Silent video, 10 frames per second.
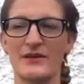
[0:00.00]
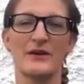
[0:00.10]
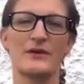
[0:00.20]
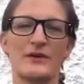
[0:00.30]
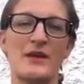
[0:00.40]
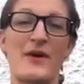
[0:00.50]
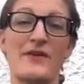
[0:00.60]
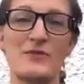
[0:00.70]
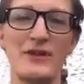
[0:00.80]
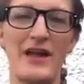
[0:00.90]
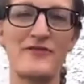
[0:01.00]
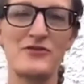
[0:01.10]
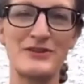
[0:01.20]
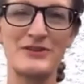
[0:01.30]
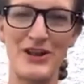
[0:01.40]
So it would keep
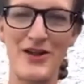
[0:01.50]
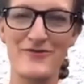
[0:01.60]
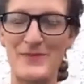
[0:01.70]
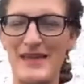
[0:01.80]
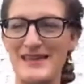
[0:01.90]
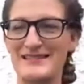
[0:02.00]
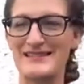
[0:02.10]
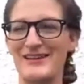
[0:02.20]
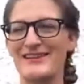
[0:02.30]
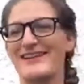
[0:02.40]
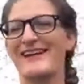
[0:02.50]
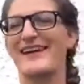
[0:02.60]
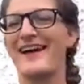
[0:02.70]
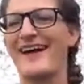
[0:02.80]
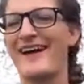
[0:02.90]
everyone's life a bit easier.
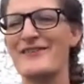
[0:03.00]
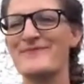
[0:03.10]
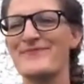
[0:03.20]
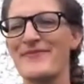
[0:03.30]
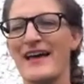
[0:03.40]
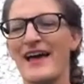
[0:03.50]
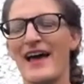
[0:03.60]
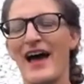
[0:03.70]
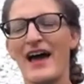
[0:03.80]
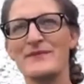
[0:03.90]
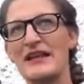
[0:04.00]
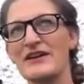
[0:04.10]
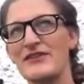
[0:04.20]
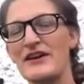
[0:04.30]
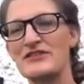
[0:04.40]
I mean,
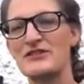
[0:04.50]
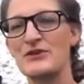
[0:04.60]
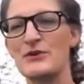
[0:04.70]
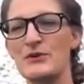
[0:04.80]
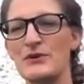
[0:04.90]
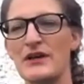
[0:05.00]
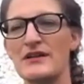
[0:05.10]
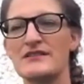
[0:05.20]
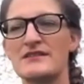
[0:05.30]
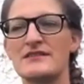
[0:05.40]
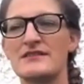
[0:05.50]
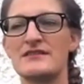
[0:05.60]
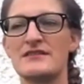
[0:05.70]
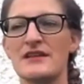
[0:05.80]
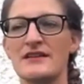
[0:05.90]
if a school
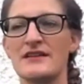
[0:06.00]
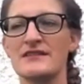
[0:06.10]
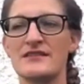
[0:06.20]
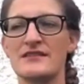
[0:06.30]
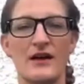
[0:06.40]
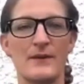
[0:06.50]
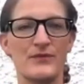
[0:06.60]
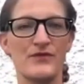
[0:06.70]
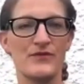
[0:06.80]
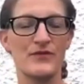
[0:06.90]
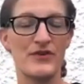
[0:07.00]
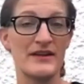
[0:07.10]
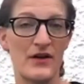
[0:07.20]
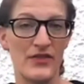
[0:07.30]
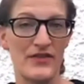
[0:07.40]
does
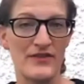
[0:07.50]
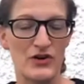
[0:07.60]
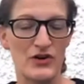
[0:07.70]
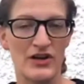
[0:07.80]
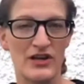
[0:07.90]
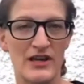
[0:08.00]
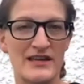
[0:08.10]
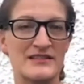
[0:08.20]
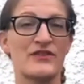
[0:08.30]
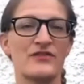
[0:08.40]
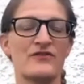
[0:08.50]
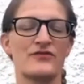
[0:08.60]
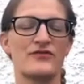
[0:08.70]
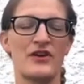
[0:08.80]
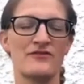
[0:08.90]
find out that they've got a case of
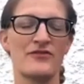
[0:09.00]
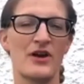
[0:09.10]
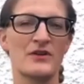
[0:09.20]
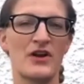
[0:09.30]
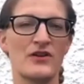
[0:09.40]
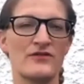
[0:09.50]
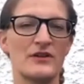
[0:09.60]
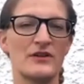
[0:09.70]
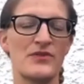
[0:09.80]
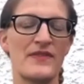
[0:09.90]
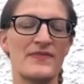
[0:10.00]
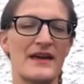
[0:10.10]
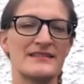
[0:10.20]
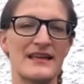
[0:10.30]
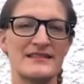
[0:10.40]
confirmed COVID within
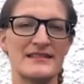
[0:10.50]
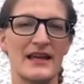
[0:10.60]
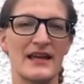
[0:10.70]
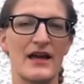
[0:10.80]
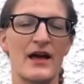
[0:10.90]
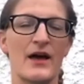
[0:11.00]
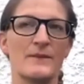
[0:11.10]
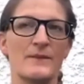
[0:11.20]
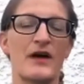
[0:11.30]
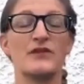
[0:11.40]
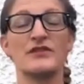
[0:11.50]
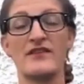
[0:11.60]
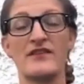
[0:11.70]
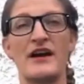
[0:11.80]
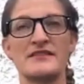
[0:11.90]
their setting, and obviously
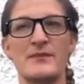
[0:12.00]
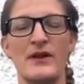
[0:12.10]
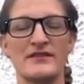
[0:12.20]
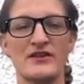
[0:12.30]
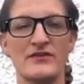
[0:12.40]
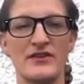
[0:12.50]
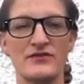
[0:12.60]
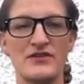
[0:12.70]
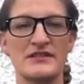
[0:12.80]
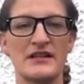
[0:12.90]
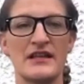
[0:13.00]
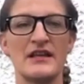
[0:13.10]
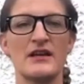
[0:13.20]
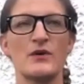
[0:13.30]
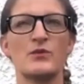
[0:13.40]
they've had supply staff in
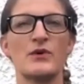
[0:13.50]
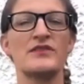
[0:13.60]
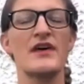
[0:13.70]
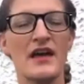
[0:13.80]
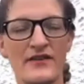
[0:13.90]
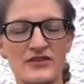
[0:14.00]
recently, would they have a